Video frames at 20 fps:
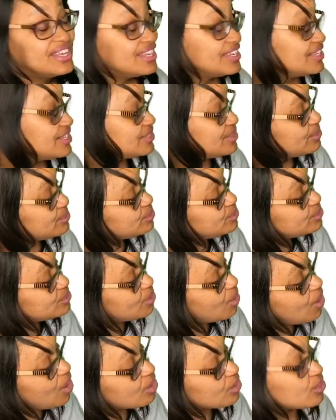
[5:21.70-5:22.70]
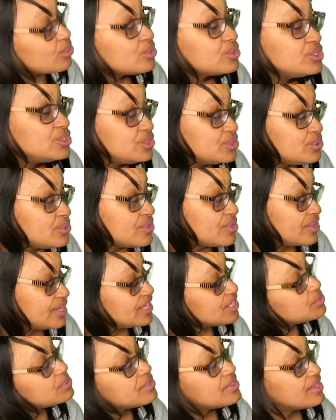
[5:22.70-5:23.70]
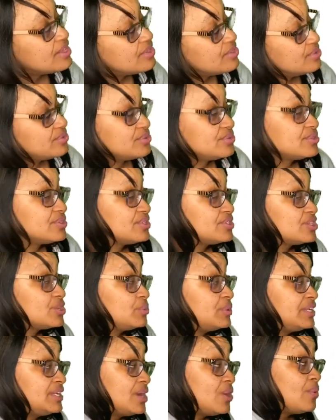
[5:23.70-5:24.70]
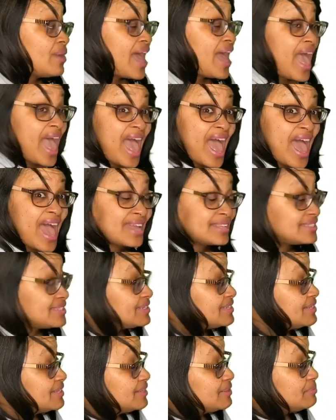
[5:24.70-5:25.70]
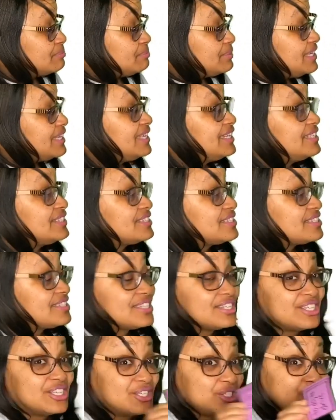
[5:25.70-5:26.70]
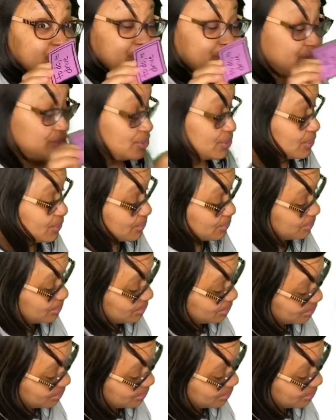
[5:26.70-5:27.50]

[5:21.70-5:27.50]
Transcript: So to talk or do things with others. So we know act means to do.